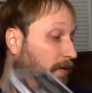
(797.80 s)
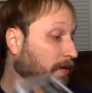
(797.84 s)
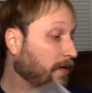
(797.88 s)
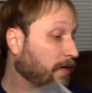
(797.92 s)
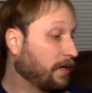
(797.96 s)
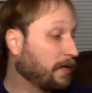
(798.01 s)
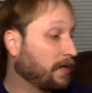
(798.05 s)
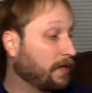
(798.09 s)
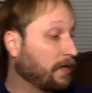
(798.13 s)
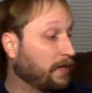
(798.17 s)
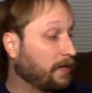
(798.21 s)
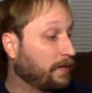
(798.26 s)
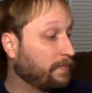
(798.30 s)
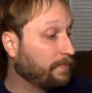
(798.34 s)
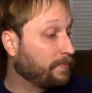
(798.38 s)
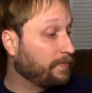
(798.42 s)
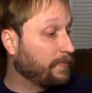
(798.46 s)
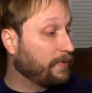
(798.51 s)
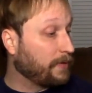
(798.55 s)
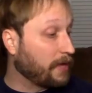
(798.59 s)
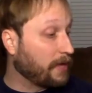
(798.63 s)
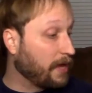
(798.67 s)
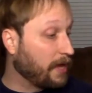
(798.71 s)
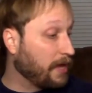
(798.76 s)
Um,
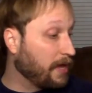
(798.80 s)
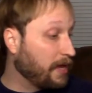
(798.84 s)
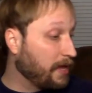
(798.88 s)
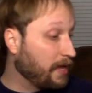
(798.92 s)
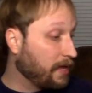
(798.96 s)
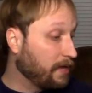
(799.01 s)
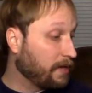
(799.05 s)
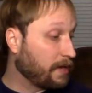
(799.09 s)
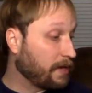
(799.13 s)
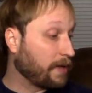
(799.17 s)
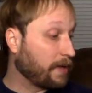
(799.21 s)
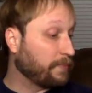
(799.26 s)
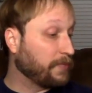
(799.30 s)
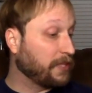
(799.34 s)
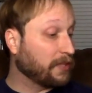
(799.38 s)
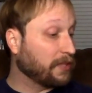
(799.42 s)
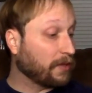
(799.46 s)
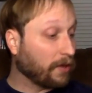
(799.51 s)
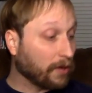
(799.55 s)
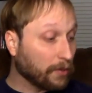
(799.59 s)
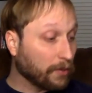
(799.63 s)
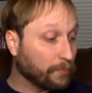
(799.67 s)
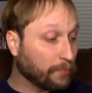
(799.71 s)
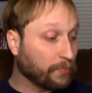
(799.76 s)
and I mean, the
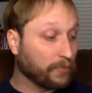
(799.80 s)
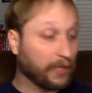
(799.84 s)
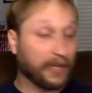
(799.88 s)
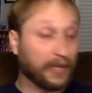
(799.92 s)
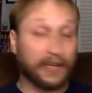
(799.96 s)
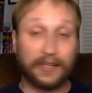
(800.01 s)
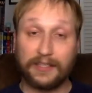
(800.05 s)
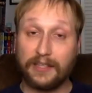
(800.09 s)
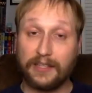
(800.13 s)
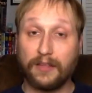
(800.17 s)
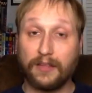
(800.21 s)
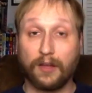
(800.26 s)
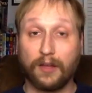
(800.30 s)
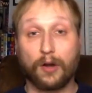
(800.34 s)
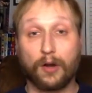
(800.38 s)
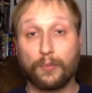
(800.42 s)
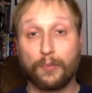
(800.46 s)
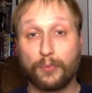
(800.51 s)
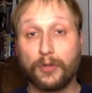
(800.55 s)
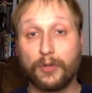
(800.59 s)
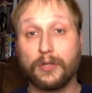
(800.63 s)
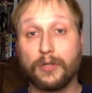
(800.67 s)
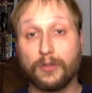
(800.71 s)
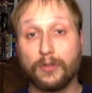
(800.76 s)
art, like I said, the
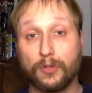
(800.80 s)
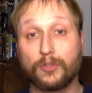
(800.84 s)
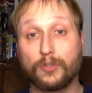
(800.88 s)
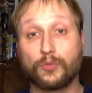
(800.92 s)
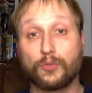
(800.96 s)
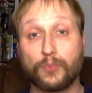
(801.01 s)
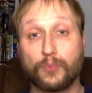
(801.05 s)
art print looks